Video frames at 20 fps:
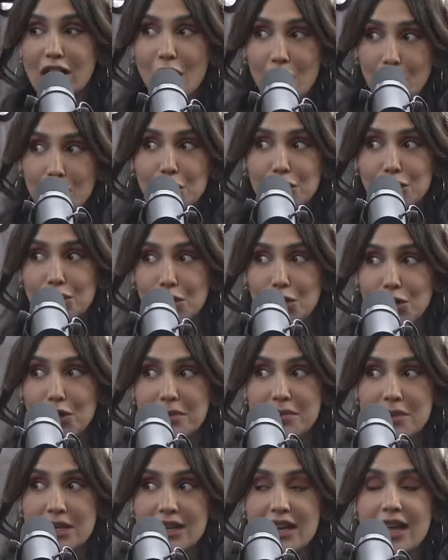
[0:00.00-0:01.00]

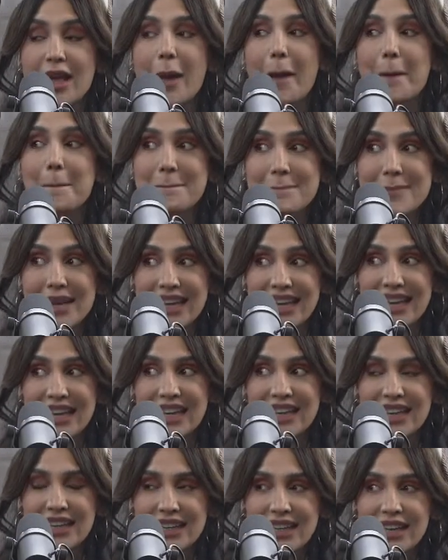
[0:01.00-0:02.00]
cloakroom,
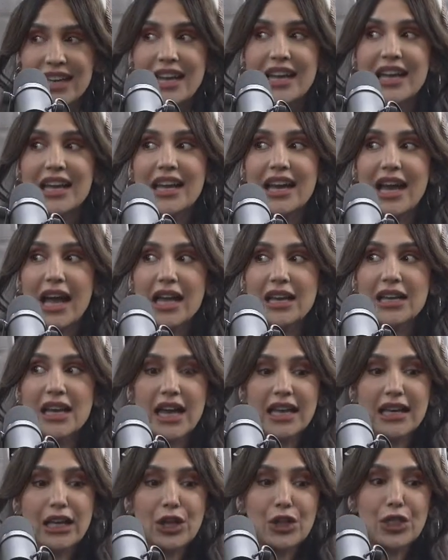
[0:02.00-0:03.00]
me and
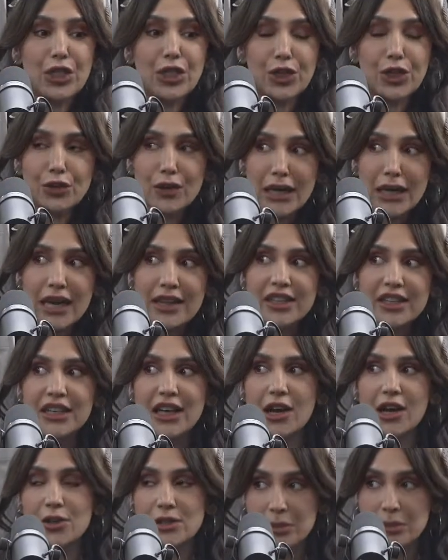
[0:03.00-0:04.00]
like 3 other
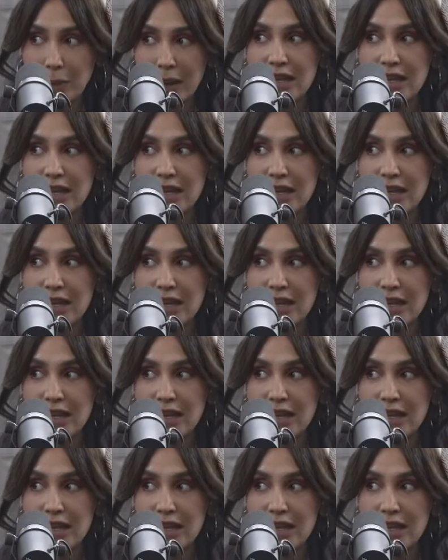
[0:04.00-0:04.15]
girls.